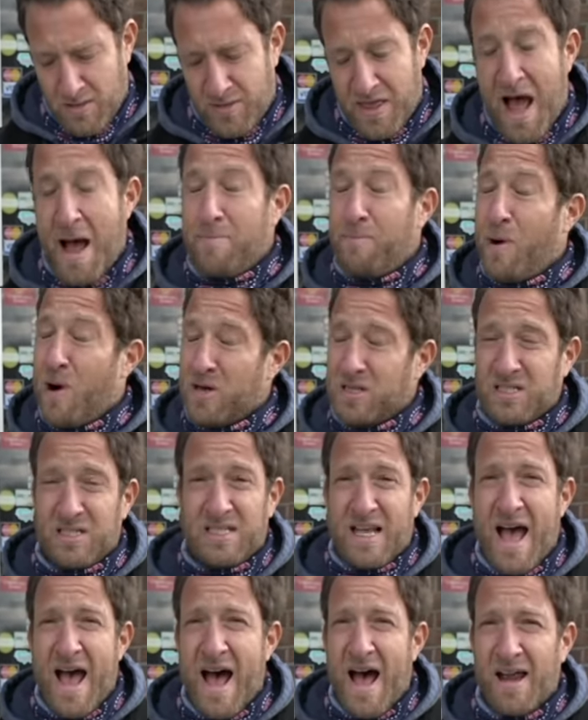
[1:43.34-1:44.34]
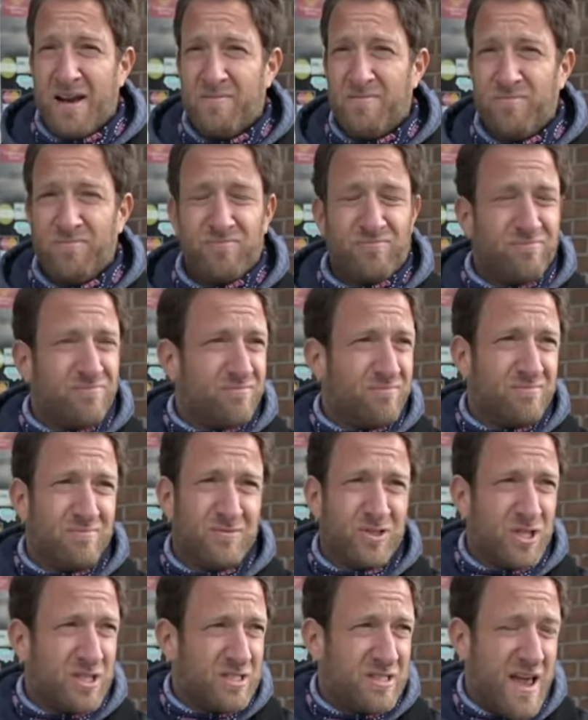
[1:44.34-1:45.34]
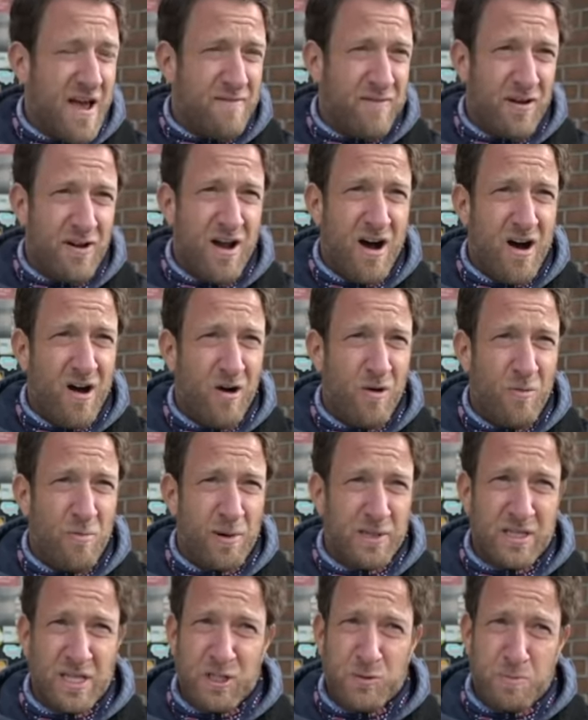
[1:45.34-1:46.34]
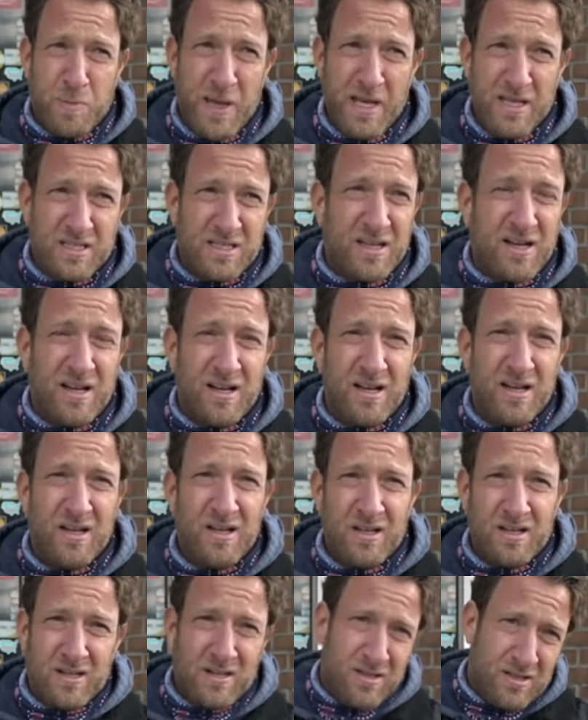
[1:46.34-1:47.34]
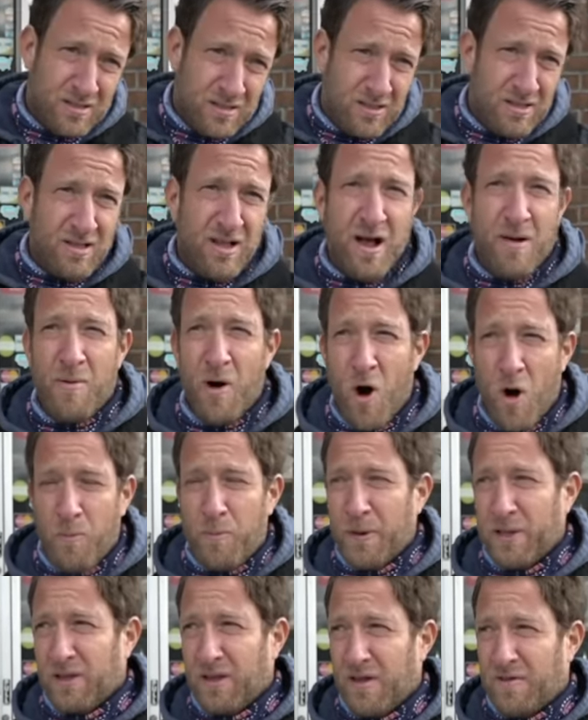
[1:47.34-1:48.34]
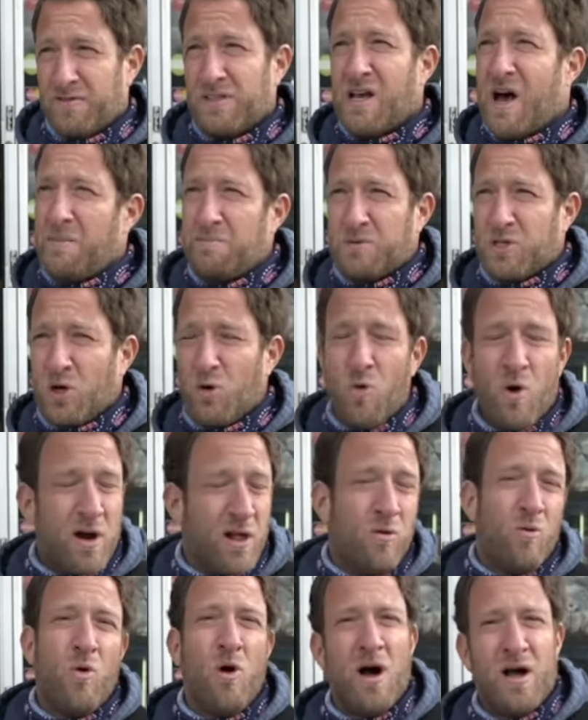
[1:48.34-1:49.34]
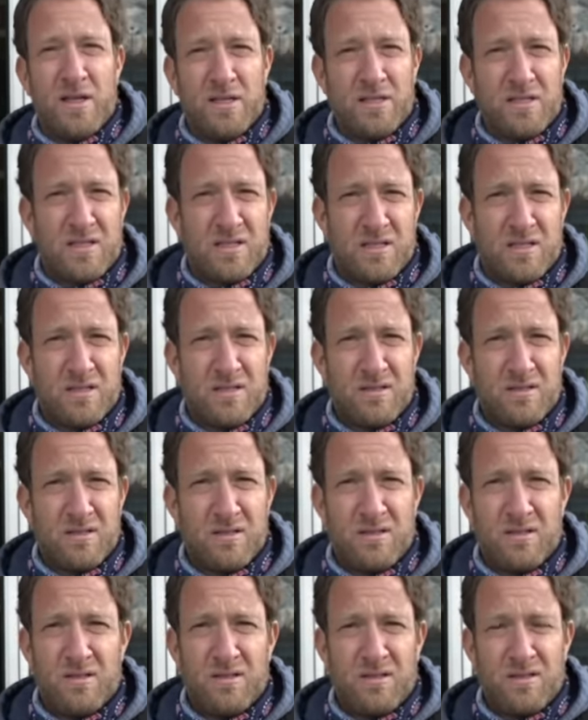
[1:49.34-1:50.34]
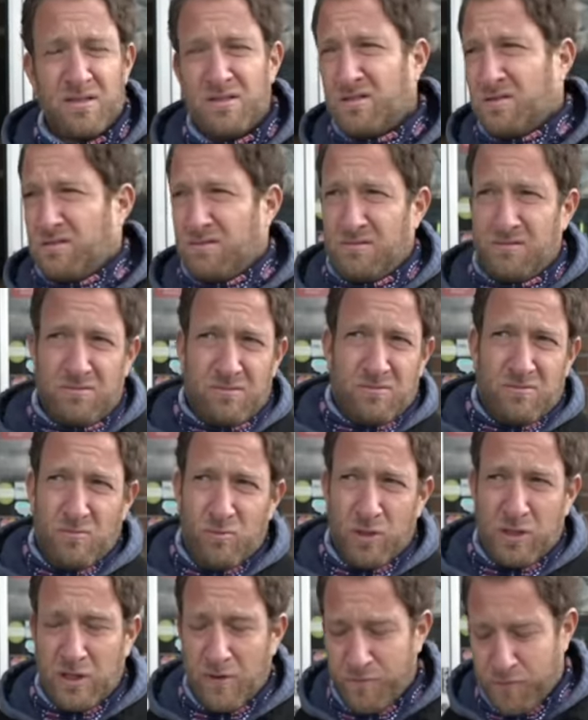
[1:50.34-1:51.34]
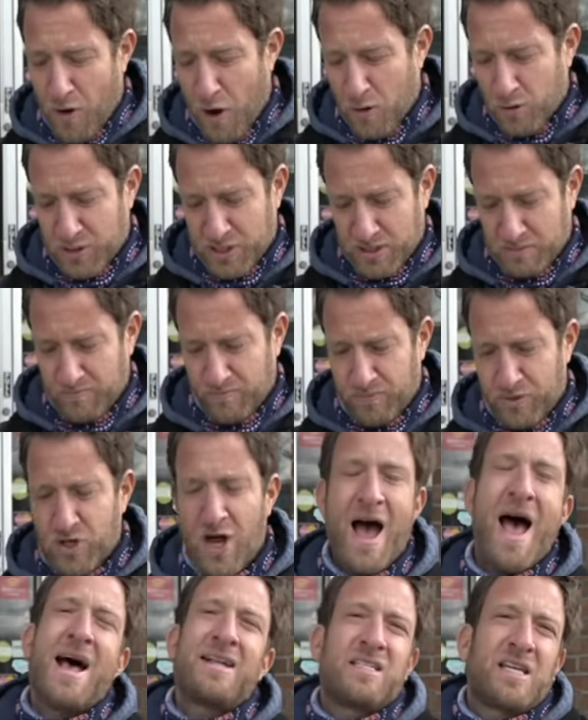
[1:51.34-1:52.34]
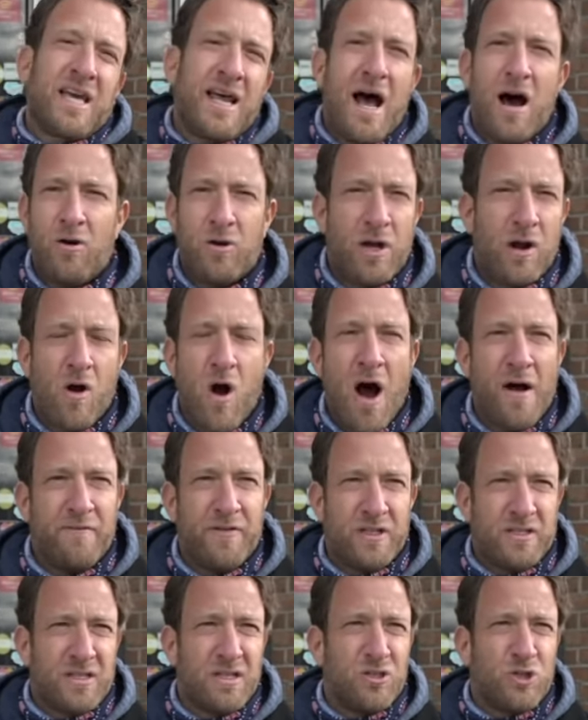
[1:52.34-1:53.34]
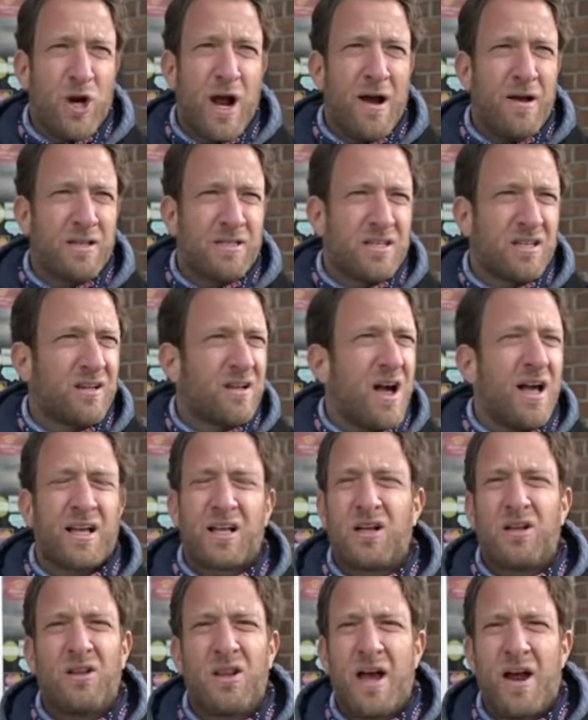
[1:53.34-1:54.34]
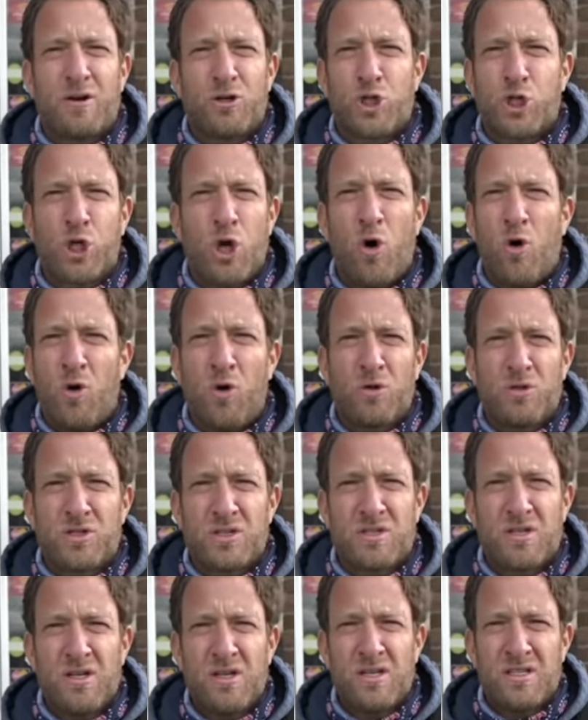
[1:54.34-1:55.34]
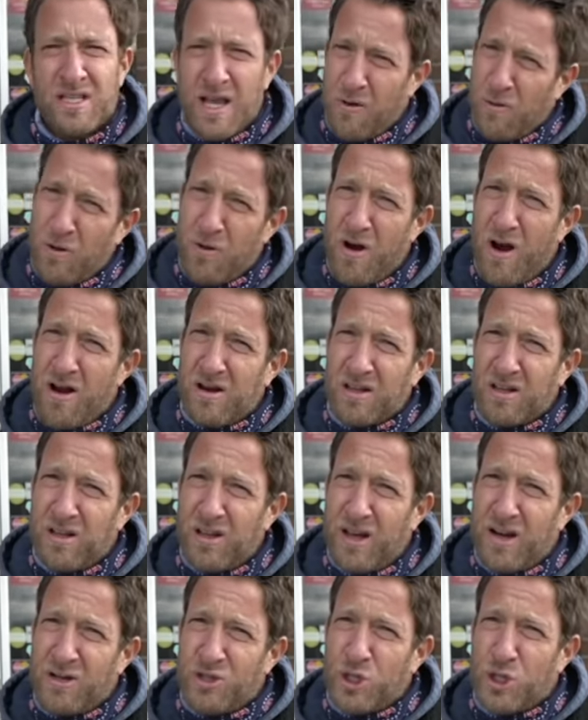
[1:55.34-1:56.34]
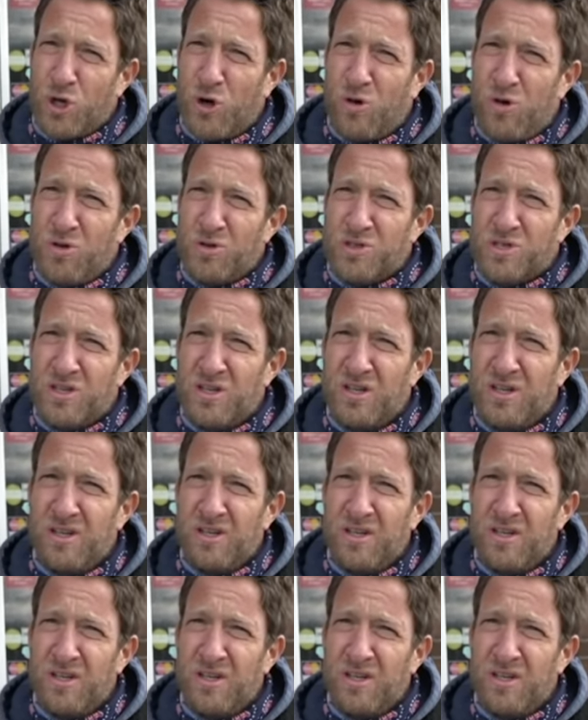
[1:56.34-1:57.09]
that part's sad. Just never know. But this pizza, I'm hoping it lives up to what it was with the frozen. So I had to get out here, obviously, and try it. It's in like Clair Shoals. Is that where we are? Clair Shoals?